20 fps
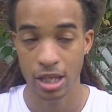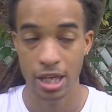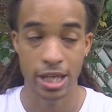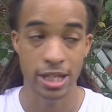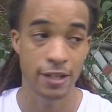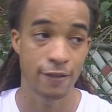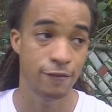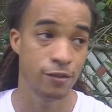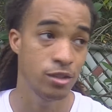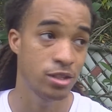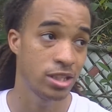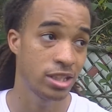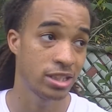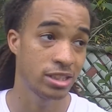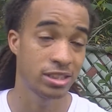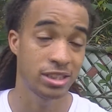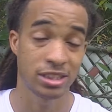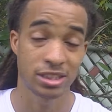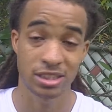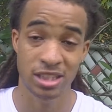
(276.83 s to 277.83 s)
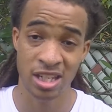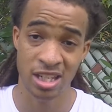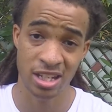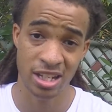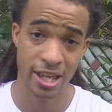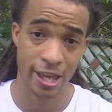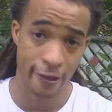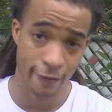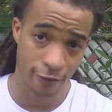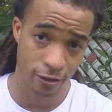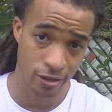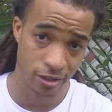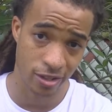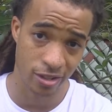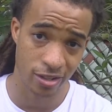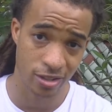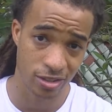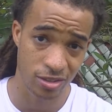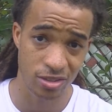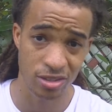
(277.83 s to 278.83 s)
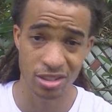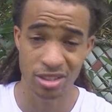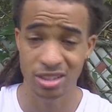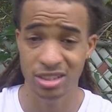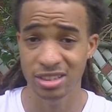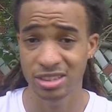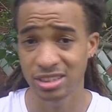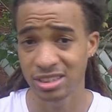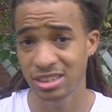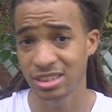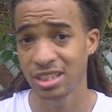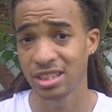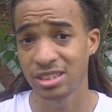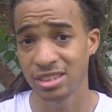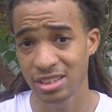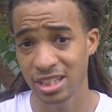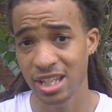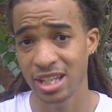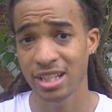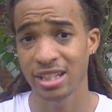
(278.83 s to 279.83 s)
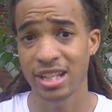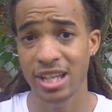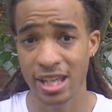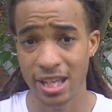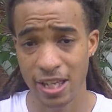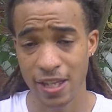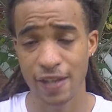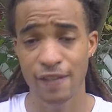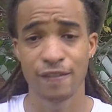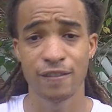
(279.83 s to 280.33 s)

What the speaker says: And if you can sustain heaven on earth, you can sustain that